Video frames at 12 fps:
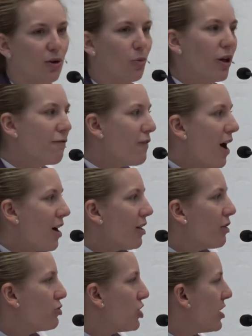We
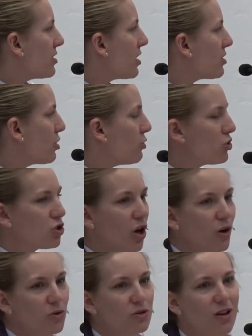follow Jesus, who
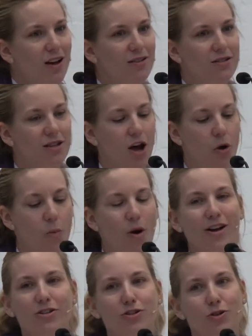shows us
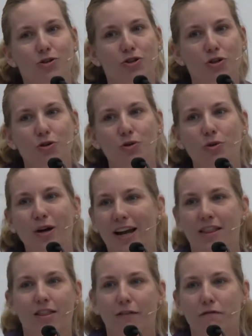what to do
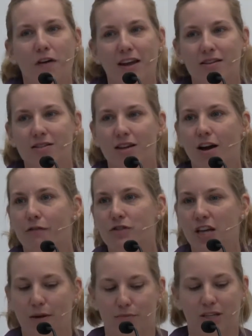in the face of
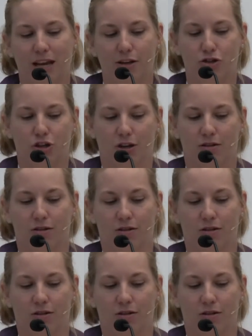temptation.